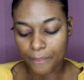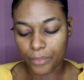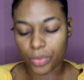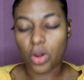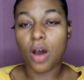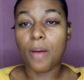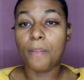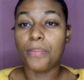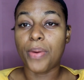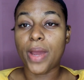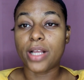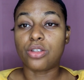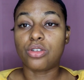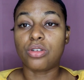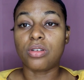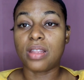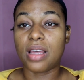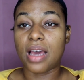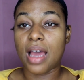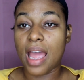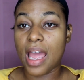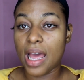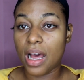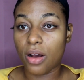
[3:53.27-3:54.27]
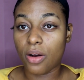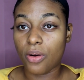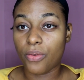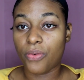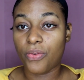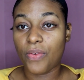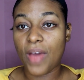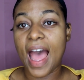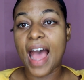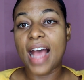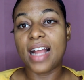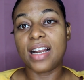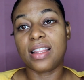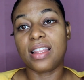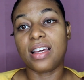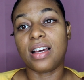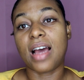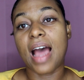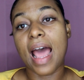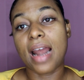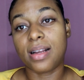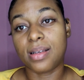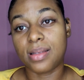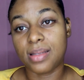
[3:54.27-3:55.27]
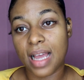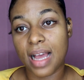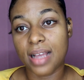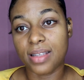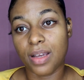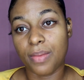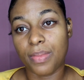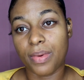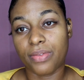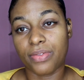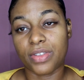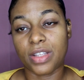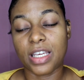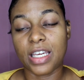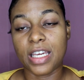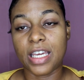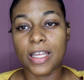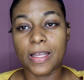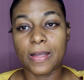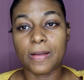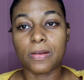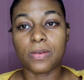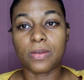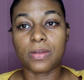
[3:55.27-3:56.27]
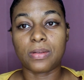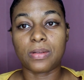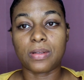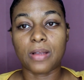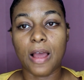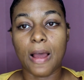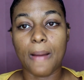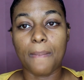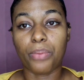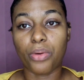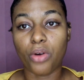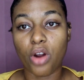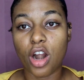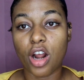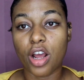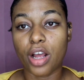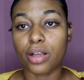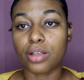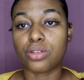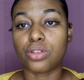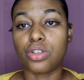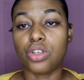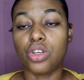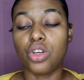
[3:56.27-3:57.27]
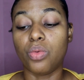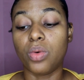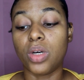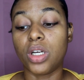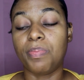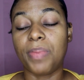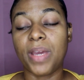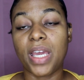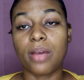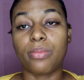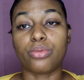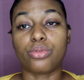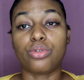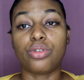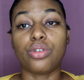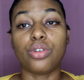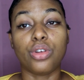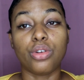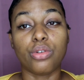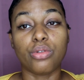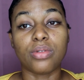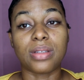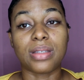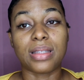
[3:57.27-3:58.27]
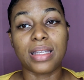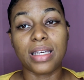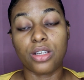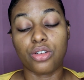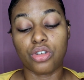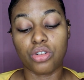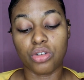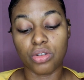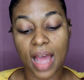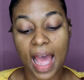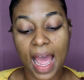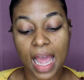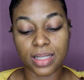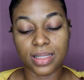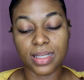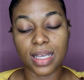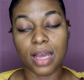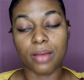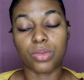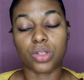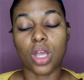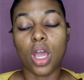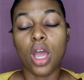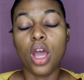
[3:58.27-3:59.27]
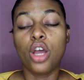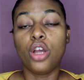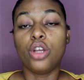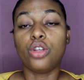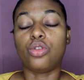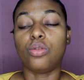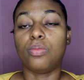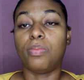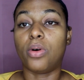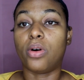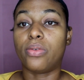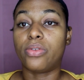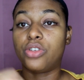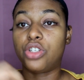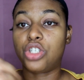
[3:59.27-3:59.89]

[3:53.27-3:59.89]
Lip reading: Compared to the e.l.f. and the ANASTASIA Beverly Hills products, you would be able to use these 2 items to both